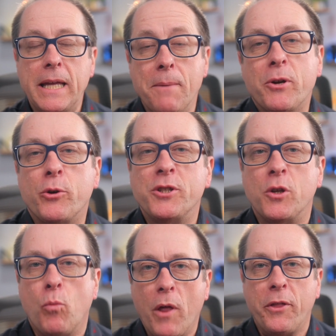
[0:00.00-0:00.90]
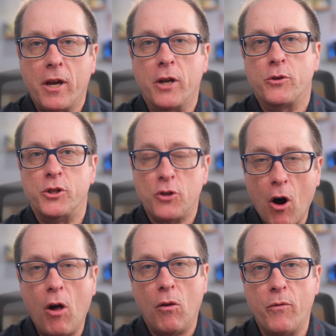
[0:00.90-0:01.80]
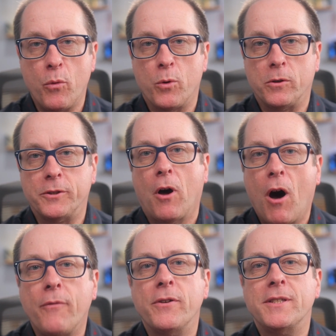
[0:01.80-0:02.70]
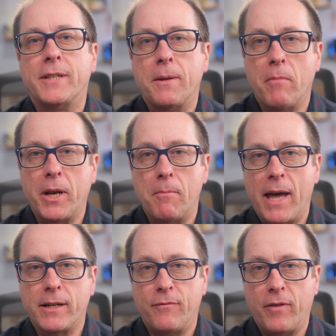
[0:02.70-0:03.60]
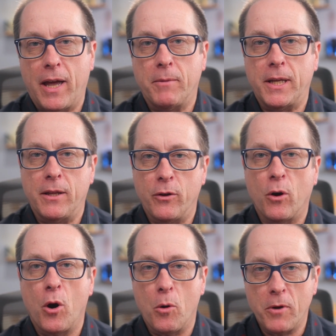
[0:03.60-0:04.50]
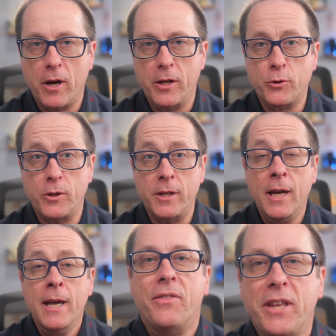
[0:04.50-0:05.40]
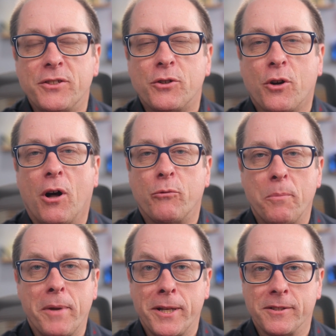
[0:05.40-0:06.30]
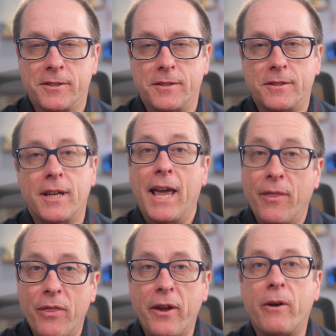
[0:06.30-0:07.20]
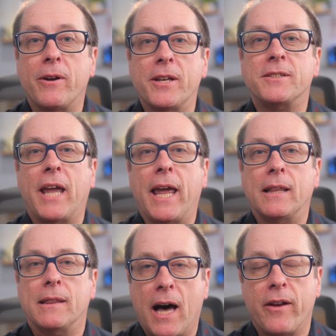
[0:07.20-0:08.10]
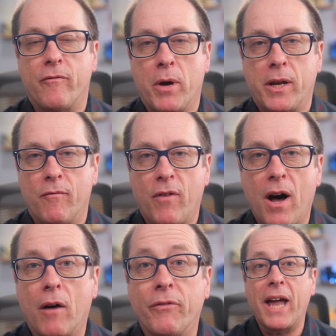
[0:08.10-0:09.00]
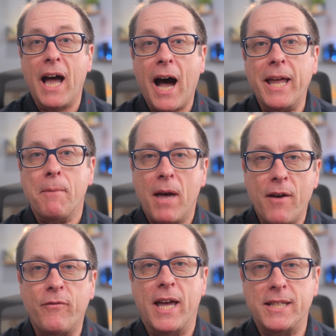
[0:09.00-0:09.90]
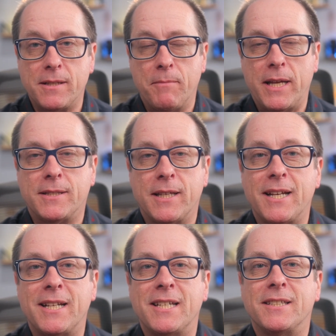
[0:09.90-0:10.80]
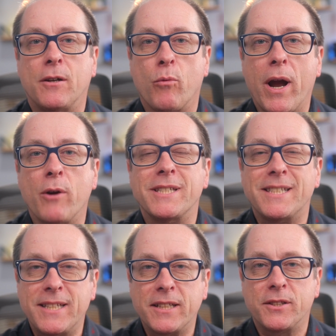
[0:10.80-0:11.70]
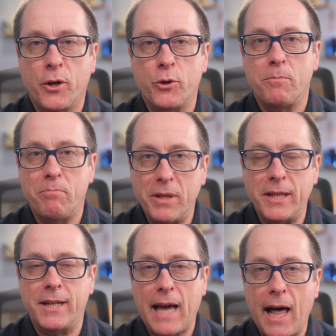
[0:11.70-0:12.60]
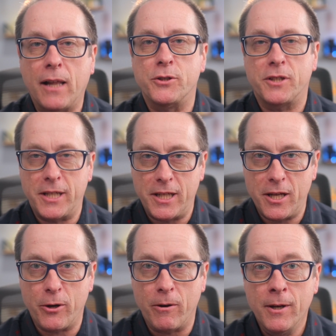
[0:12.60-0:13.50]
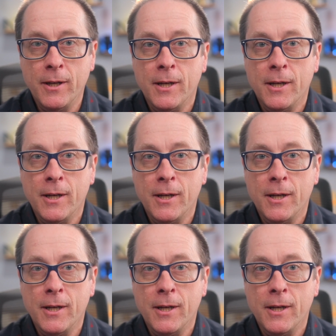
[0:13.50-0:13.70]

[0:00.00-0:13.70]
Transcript: Immigrants in wealthy countries all over the world often send money back to family in their home country. These are called remittances, and there is a lot of money involved. The IMF estimates that it is around $600 billion a year.